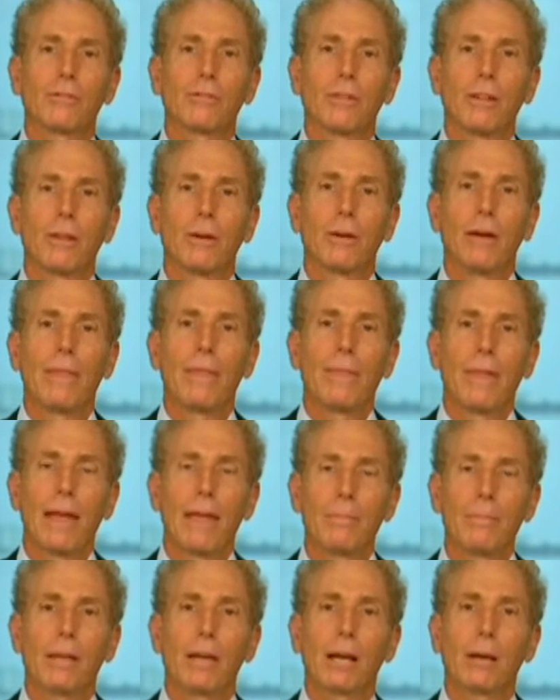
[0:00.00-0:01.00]
deal, and
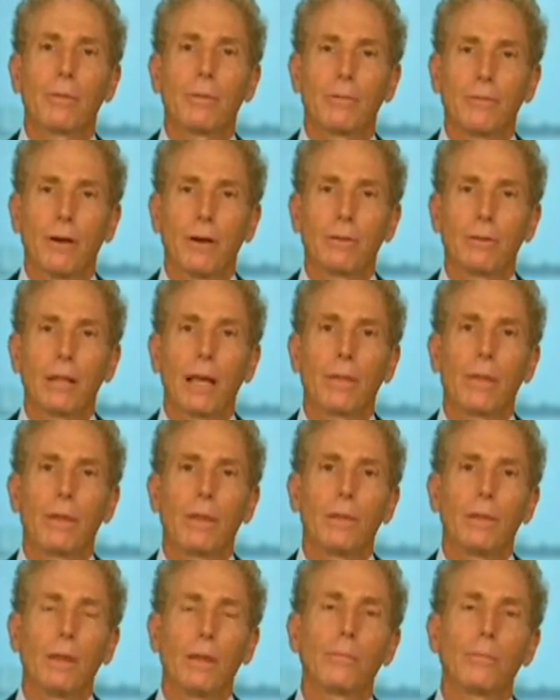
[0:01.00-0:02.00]
then pick up the phone. Now, the
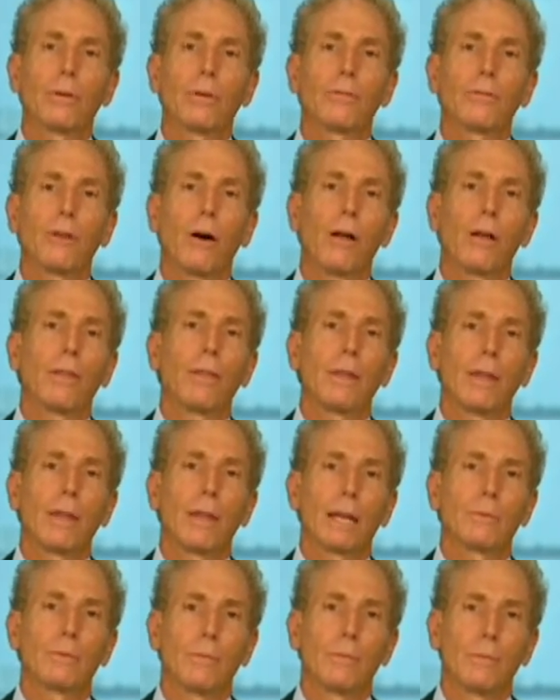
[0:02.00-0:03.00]
number's on the
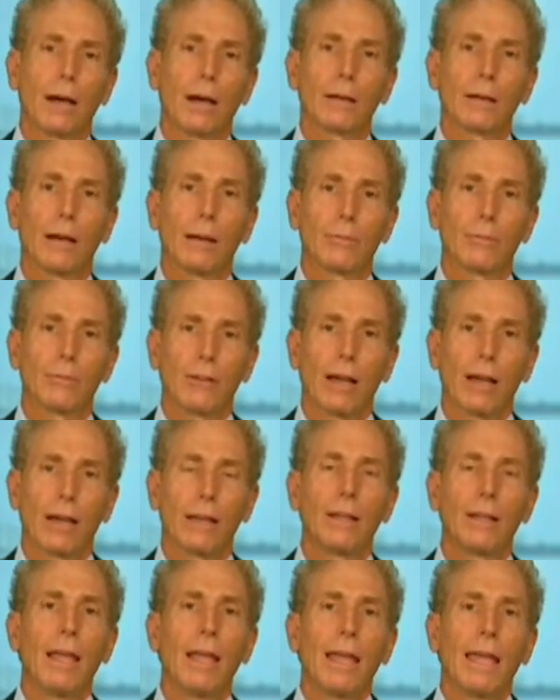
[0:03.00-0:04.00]
GetAroom.com
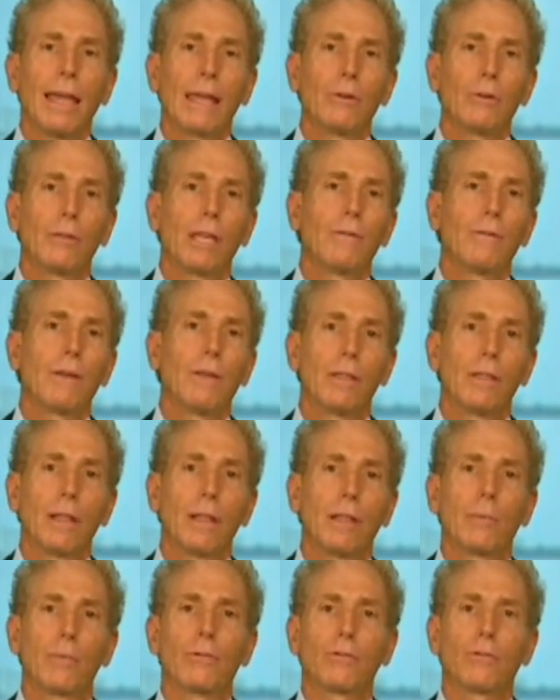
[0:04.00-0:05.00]
site. It'll give you the
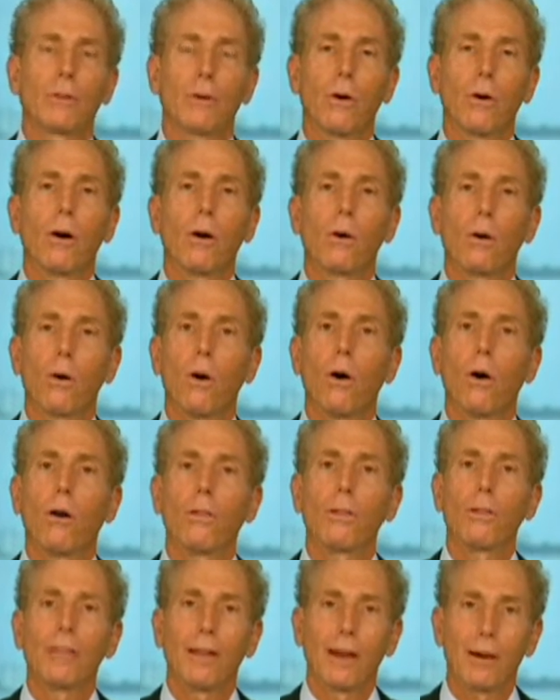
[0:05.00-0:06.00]
numbers to call.
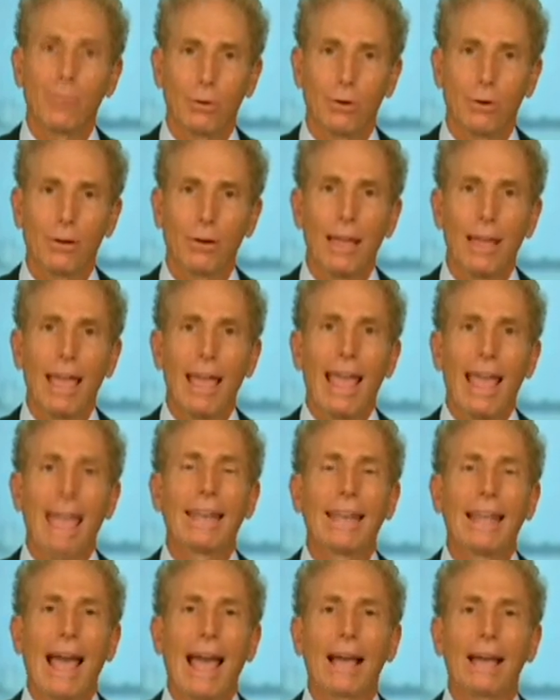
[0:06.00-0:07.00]
Call the number
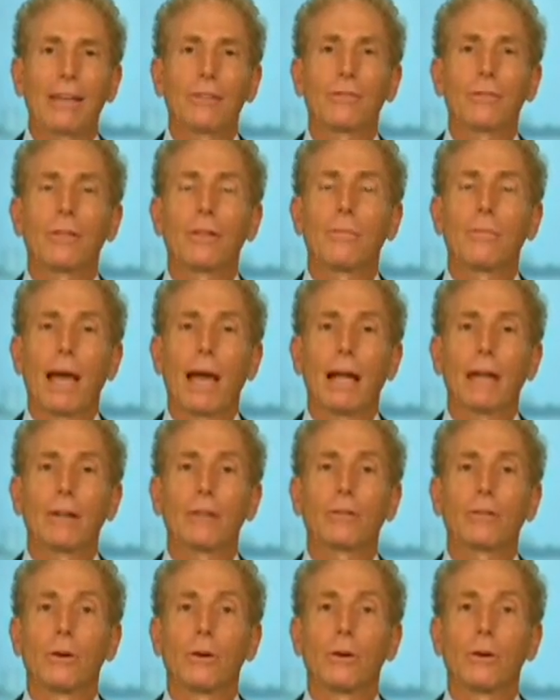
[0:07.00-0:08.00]
and ask for the
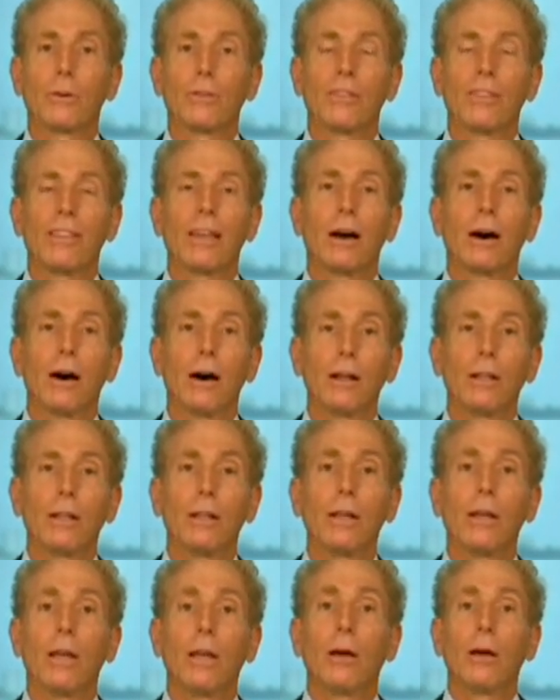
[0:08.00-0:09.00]
magical words, the
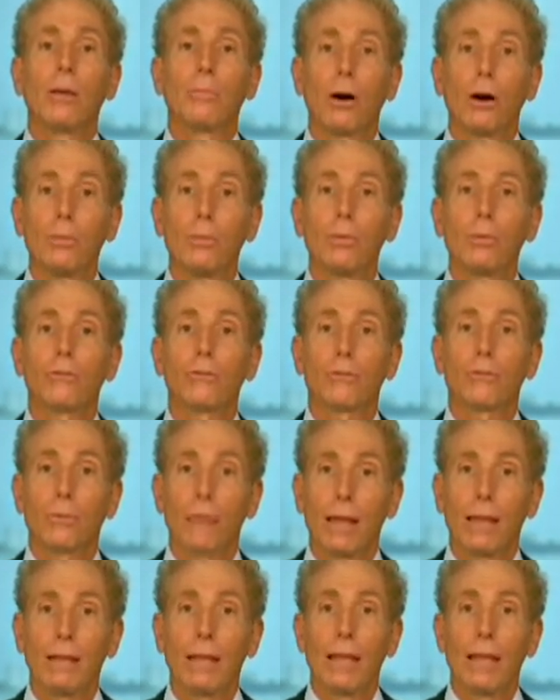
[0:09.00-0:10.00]
unpublished
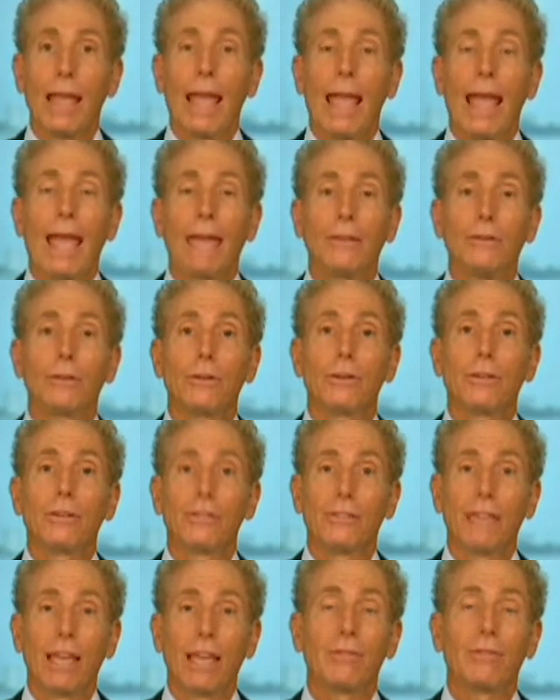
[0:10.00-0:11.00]
rate. And you can
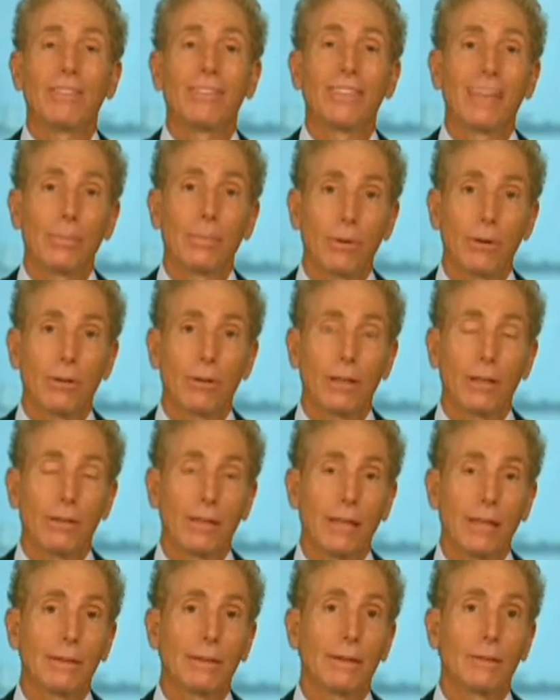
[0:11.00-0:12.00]
save typically
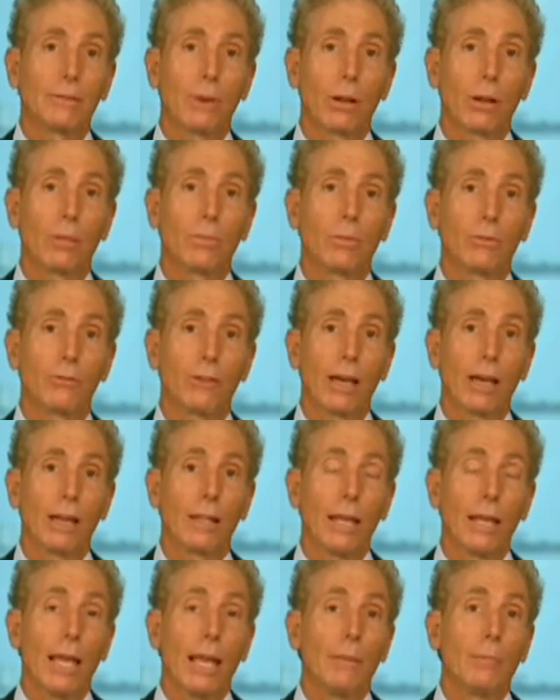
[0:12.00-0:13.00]
10 to
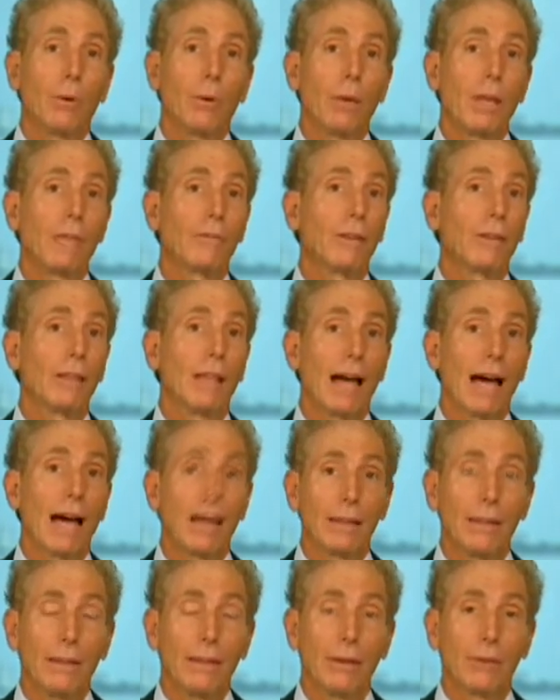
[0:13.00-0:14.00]
20%, but we have a lot
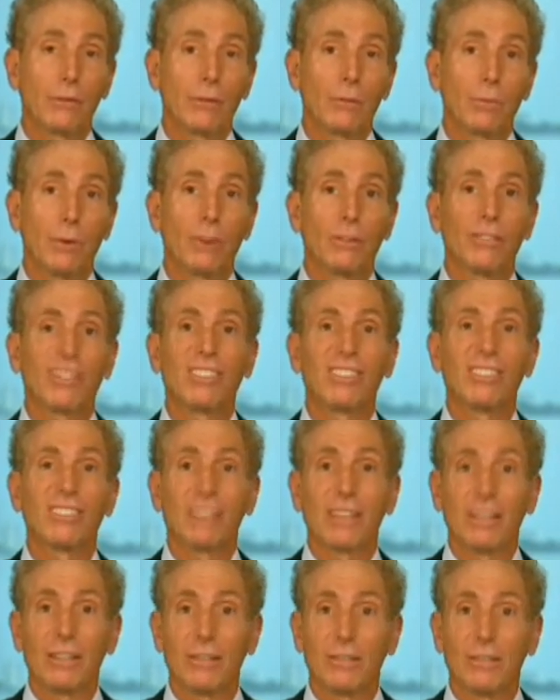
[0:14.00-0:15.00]
of deals as much as
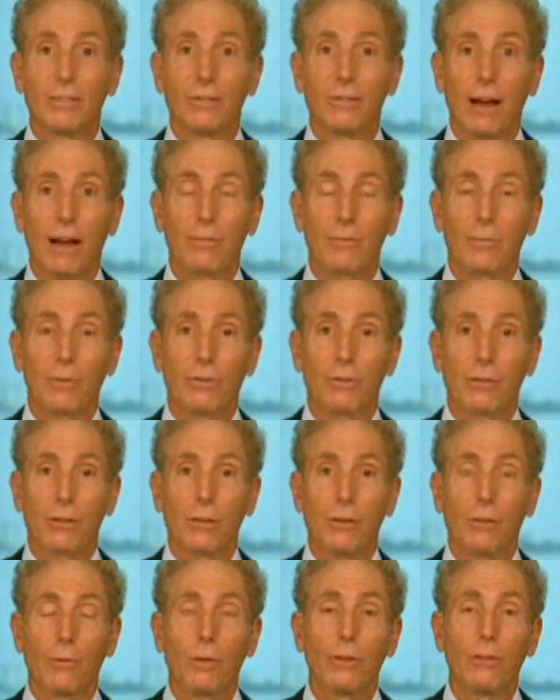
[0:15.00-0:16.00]
65%
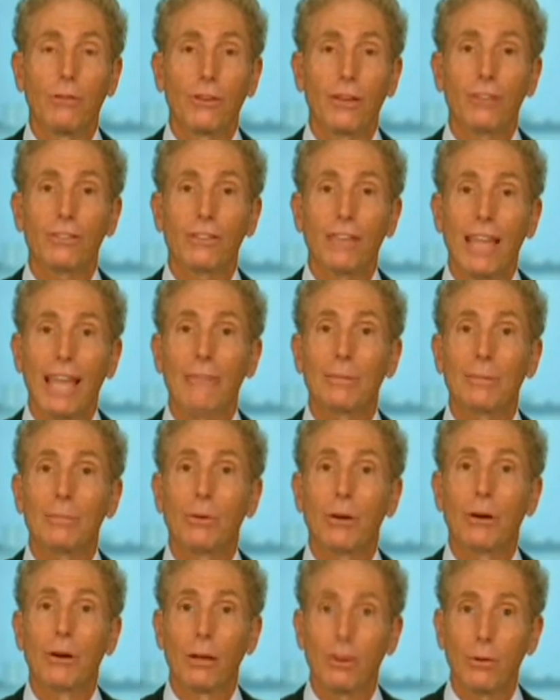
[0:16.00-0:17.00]
off. We just can't
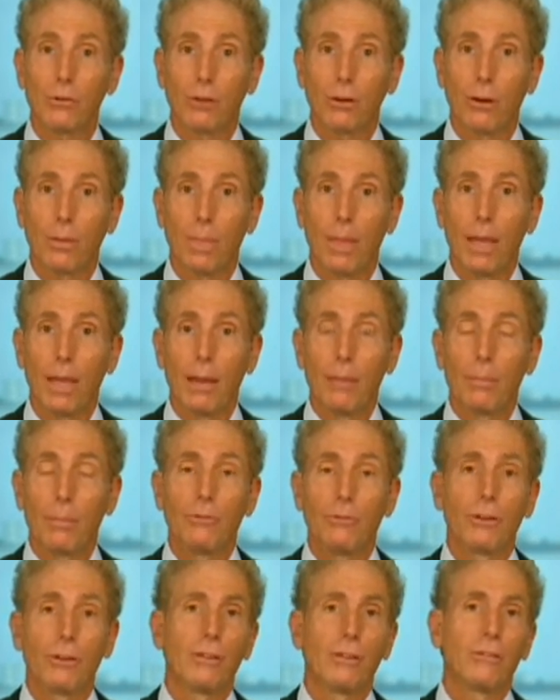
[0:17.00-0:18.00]
publish them.
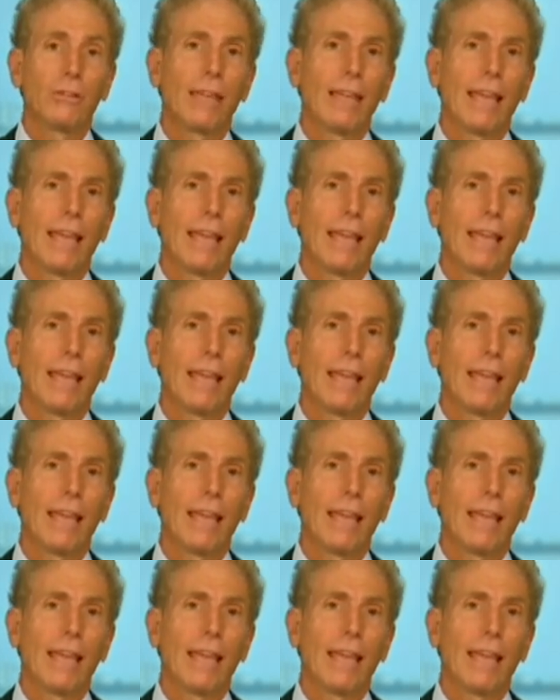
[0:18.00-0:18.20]
But you can see